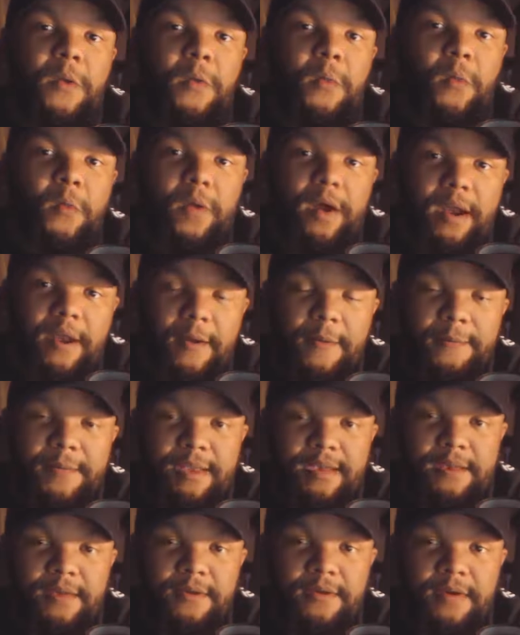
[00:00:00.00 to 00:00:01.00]
what I'll
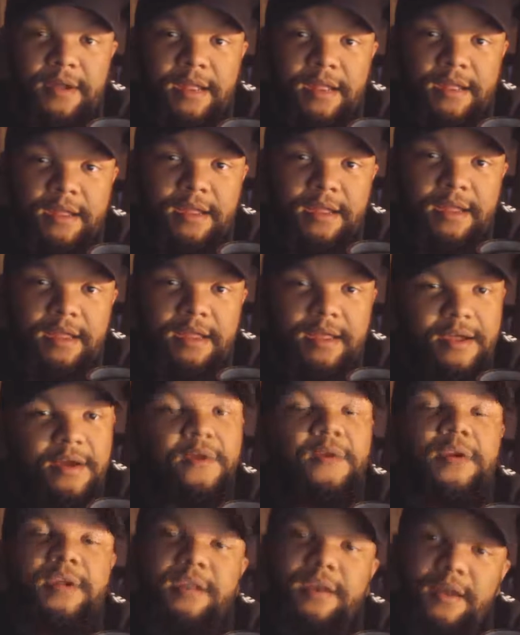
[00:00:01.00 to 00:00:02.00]
be doing.
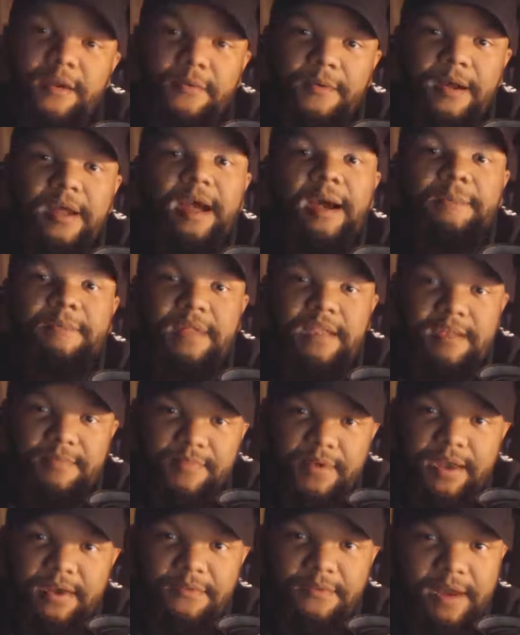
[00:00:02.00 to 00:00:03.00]
Or you know what? I'm gonna
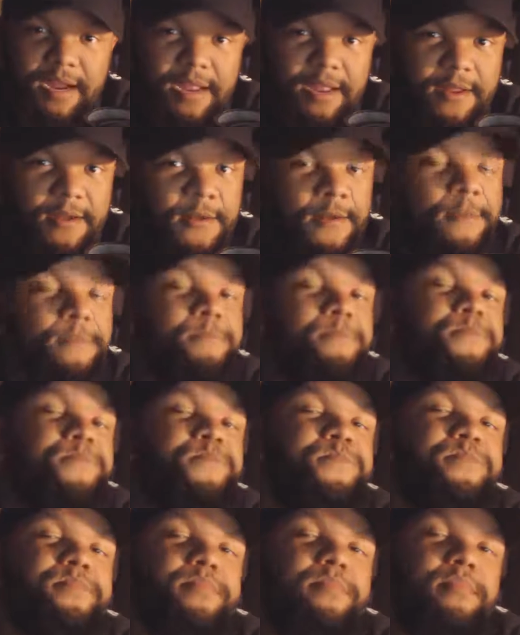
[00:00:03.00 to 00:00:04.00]
explain it right here.
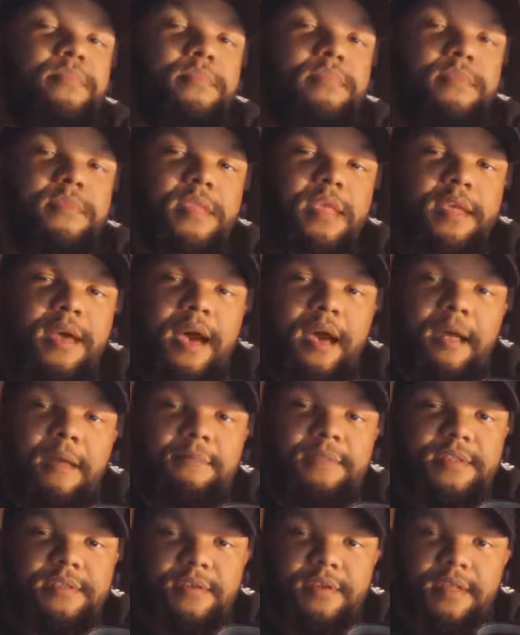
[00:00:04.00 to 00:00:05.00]

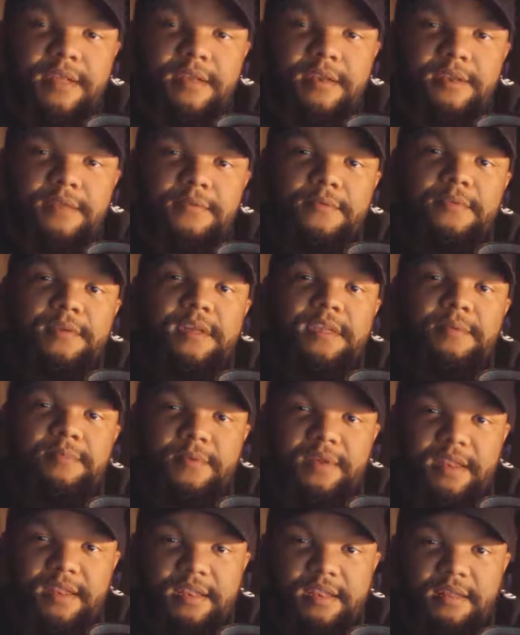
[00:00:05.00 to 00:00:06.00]
I'm starting a new Let's
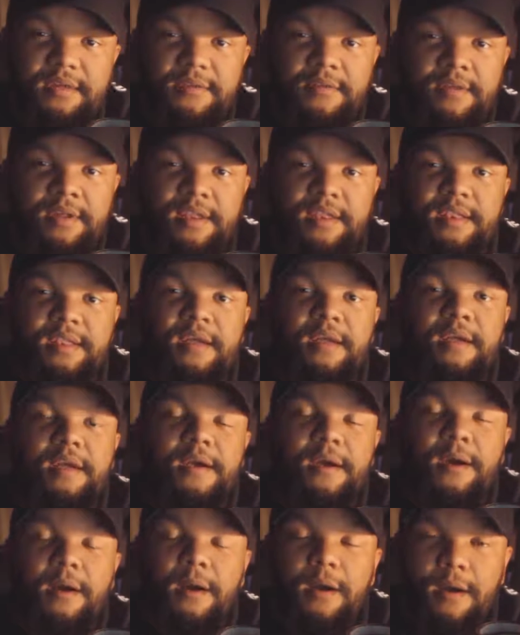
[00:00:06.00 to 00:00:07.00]
Play series
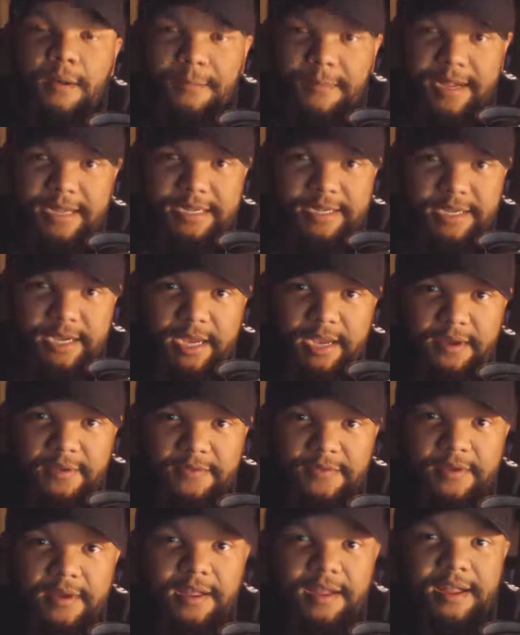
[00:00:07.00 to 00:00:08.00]
on my
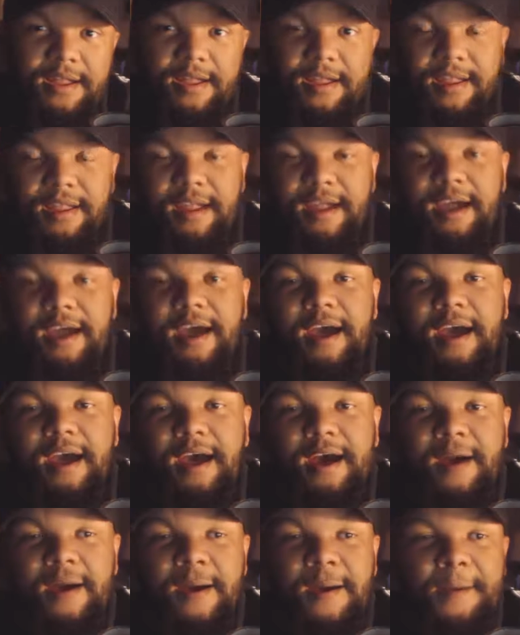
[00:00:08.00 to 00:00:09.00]
channel.
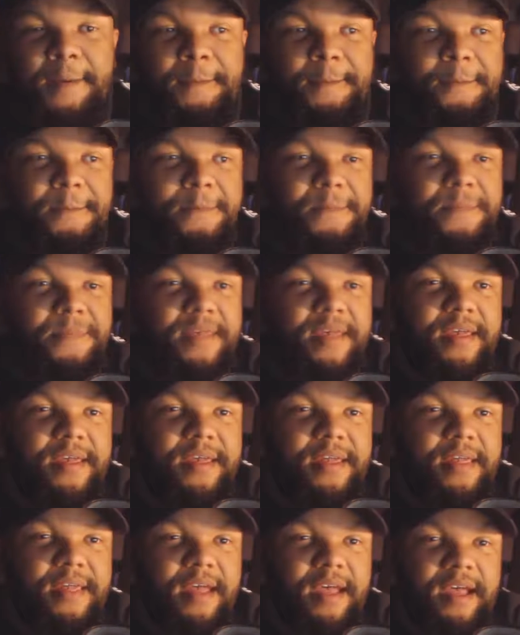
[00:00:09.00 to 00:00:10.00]

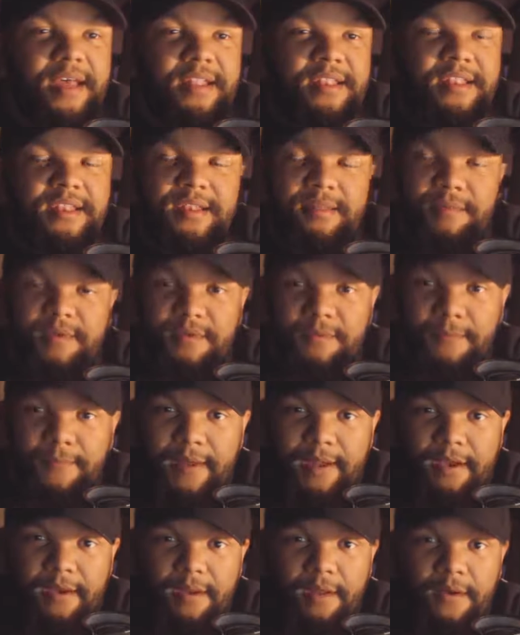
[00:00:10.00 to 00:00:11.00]
As some of you
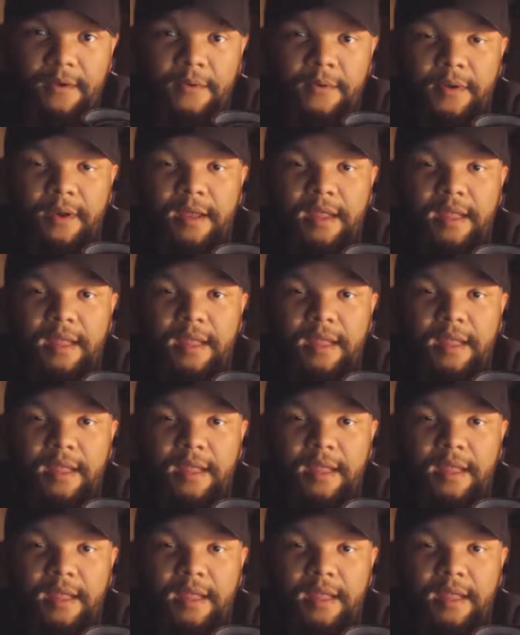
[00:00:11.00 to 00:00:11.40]
may know,